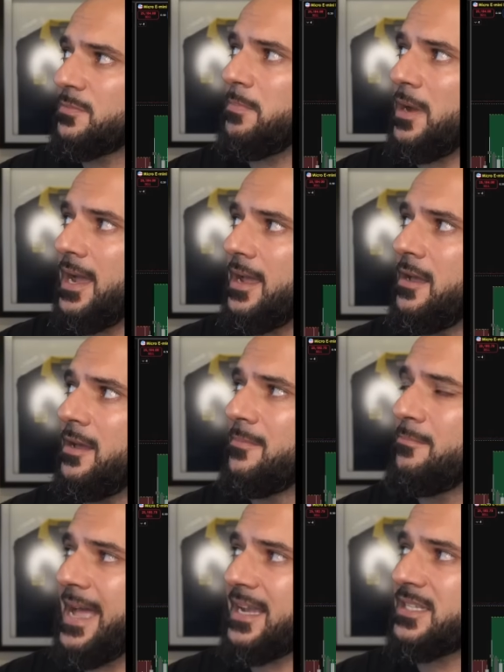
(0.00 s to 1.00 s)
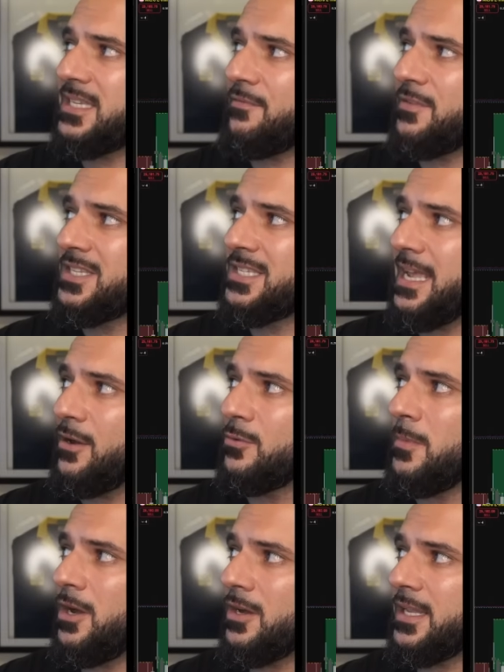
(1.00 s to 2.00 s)
Mag 7 sell
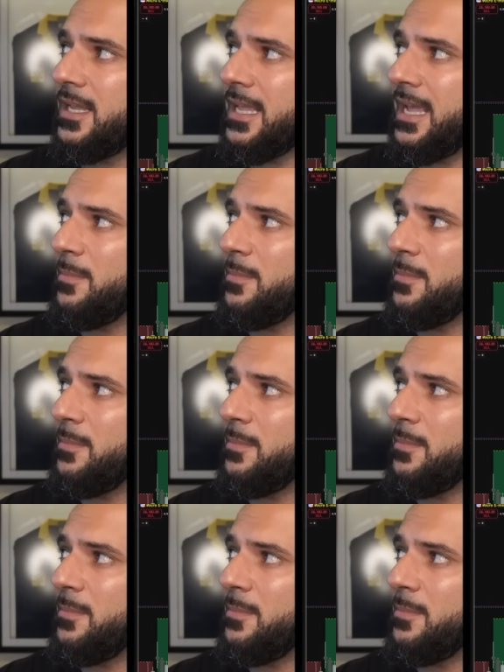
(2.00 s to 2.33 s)
market came